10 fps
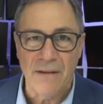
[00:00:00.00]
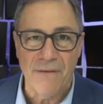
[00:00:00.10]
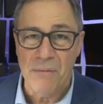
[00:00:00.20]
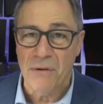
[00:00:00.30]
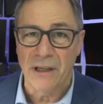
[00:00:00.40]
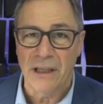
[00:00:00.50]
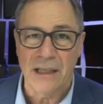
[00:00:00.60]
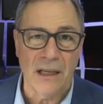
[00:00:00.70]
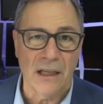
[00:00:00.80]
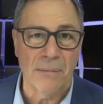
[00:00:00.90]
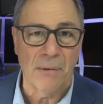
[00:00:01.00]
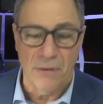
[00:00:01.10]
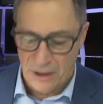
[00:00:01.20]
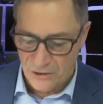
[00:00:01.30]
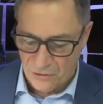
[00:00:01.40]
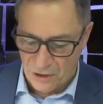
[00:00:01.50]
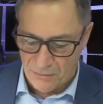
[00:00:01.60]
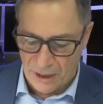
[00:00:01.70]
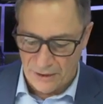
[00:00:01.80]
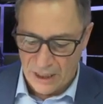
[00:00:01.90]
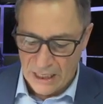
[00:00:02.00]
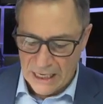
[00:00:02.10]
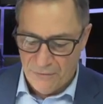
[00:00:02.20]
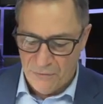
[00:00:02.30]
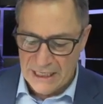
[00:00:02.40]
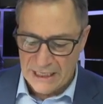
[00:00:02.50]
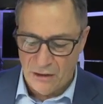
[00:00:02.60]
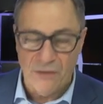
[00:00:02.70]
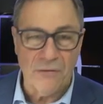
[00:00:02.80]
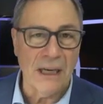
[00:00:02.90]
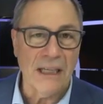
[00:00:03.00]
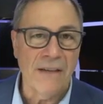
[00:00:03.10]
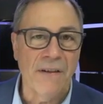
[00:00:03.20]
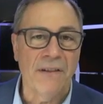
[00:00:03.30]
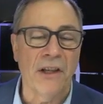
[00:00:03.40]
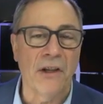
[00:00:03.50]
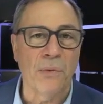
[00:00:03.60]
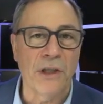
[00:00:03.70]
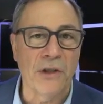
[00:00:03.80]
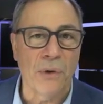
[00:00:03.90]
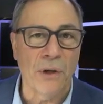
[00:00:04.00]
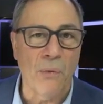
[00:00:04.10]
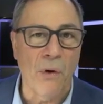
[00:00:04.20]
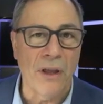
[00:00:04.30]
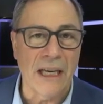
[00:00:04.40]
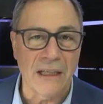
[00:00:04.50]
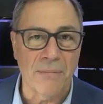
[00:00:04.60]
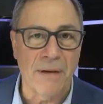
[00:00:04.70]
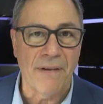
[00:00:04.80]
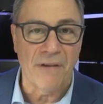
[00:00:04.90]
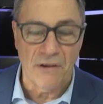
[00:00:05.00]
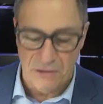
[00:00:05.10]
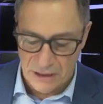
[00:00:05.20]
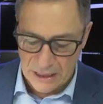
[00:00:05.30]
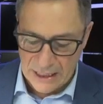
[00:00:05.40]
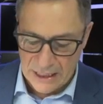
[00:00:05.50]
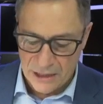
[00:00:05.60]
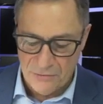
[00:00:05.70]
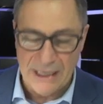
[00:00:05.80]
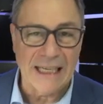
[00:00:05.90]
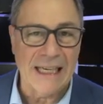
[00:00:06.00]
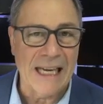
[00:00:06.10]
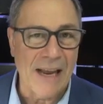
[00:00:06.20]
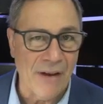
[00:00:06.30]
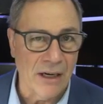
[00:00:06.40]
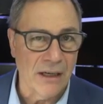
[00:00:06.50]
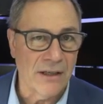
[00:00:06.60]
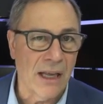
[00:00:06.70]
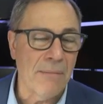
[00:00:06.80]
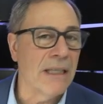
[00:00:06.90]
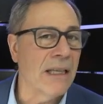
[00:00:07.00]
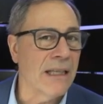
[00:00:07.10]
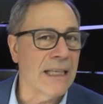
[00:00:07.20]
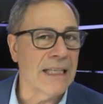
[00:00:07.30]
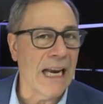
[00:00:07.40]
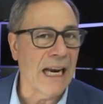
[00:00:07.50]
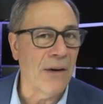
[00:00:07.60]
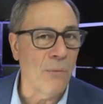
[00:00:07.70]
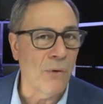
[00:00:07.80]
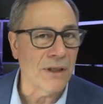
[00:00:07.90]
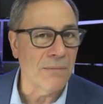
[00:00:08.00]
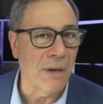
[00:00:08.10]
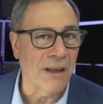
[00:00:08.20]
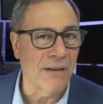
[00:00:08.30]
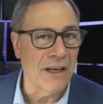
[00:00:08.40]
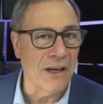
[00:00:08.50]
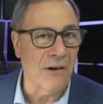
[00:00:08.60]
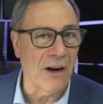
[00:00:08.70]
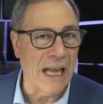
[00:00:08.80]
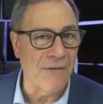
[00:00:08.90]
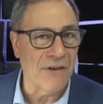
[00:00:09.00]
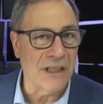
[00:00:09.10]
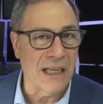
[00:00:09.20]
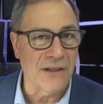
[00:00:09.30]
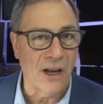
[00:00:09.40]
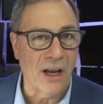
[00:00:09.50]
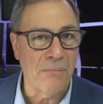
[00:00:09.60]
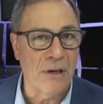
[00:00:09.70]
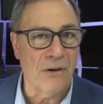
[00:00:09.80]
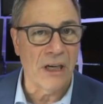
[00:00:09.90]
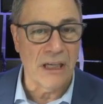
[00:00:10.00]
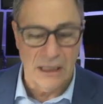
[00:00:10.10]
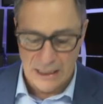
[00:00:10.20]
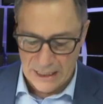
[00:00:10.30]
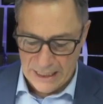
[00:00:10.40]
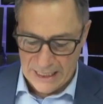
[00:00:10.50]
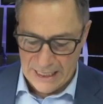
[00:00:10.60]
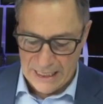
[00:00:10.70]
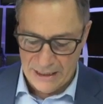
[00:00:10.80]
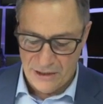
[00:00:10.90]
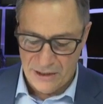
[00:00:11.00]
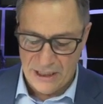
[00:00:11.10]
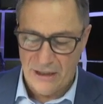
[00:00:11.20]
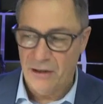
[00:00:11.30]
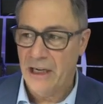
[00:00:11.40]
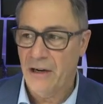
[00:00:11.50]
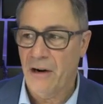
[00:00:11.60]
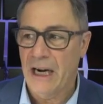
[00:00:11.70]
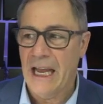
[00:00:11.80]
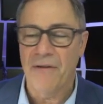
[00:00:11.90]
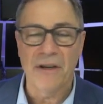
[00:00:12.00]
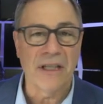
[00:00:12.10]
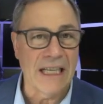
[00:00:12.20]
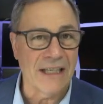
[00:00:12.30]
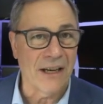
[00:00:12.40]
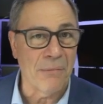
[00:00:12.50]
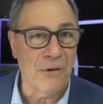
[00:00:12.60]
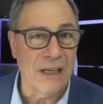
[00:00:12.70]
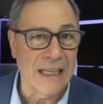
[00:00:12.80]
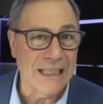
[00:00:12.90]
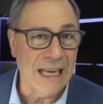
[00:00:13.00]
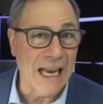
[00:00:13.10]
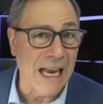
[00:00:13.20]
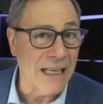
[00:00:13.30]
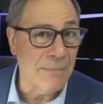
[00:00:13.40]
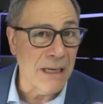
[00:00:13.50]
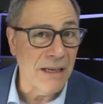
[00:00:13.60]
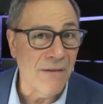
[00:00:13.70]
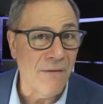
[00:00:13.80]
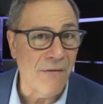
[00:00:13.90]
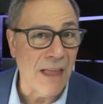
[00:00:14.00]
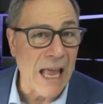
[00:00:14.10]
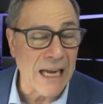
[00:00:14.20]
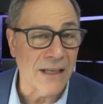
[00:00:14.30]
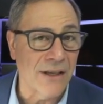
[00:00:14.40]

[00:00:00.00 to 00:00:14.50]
February tends not to be a strong month. If we take a look from 1950 to 2021, the S&P 500 is ranked 11. So that means it's the second worst month of the year on average in that time period. And you can take a look here. On average in that time period, has been flat.